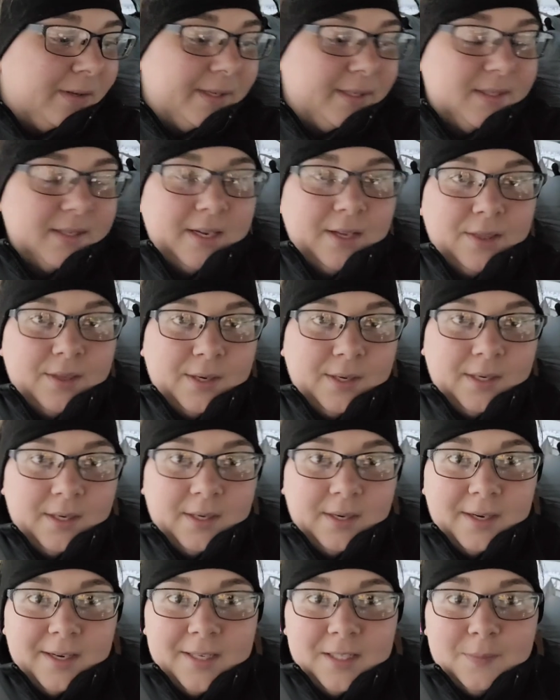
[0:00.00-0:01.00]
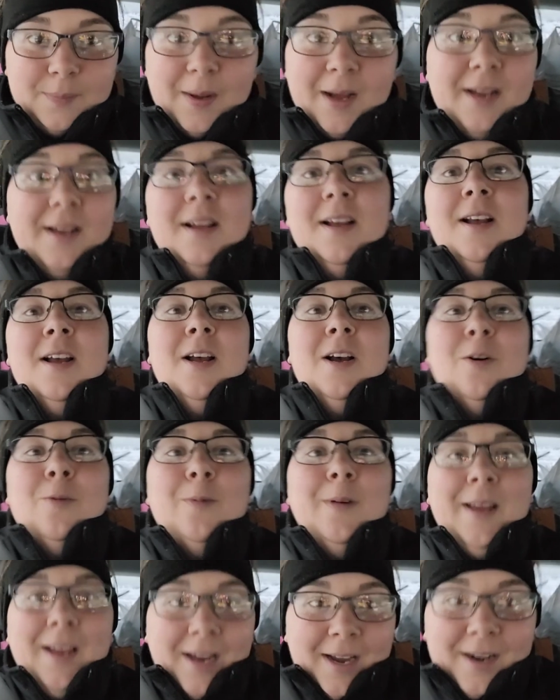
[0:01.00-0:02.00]
It's like 30 degrees. But
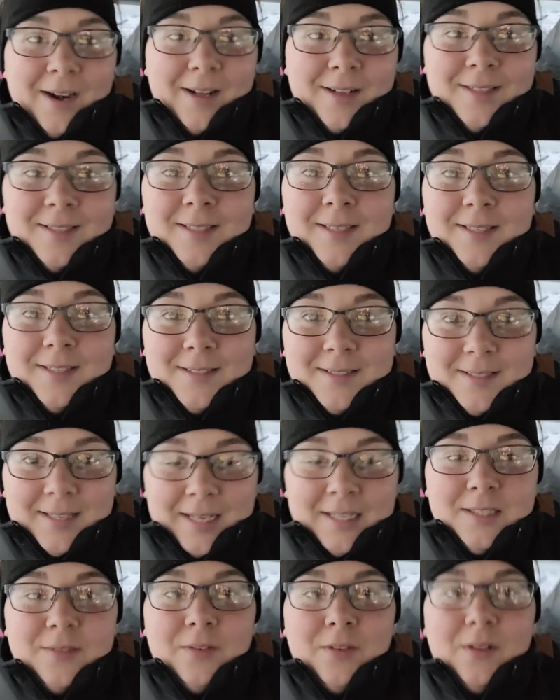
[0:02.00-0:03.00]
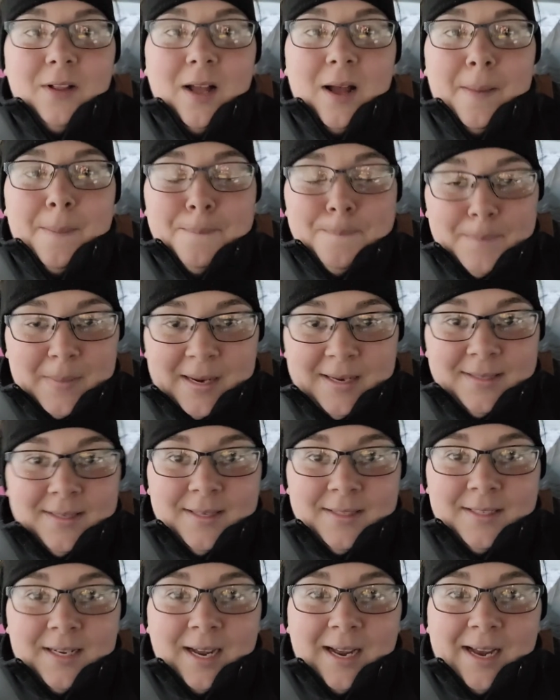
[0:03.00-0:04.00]
we had a successful, amazing
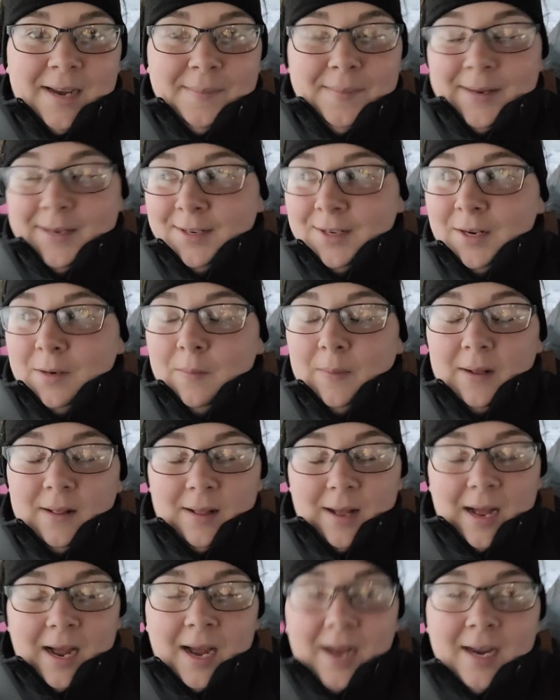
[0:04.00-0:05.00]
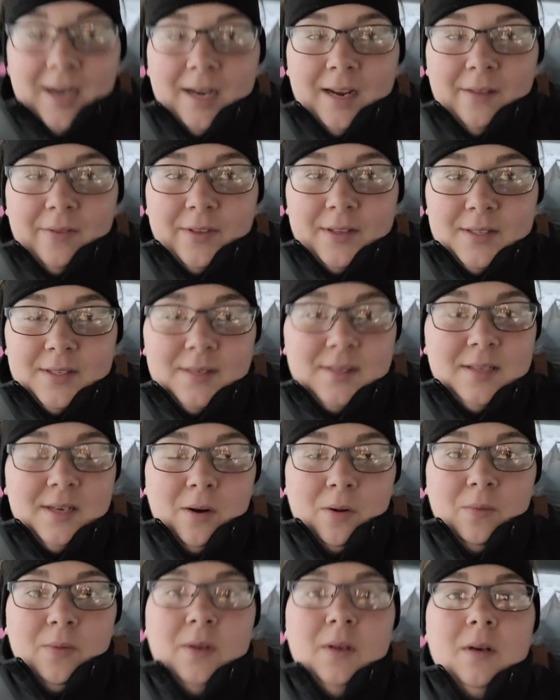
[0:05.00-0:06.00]
time in Goodwill. I This is the
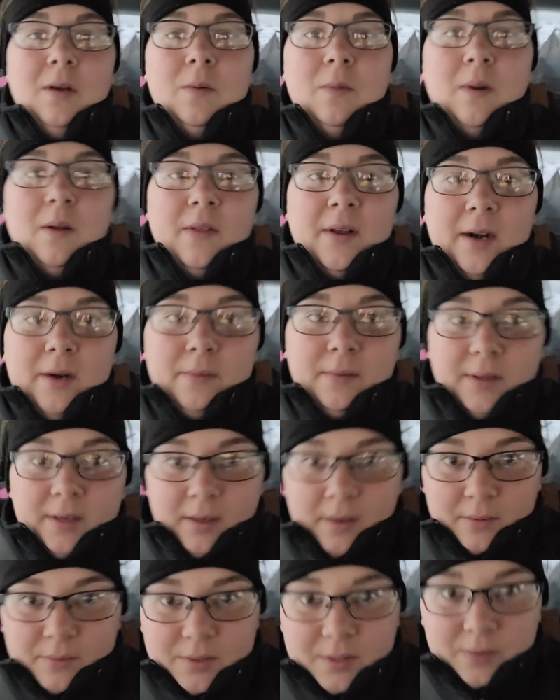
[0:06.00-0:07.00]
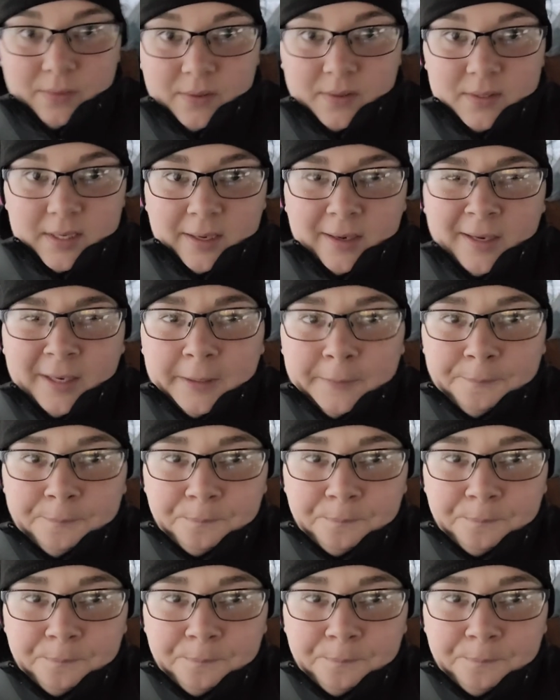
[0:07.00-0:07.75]
only Goodwill that I really go to in this area.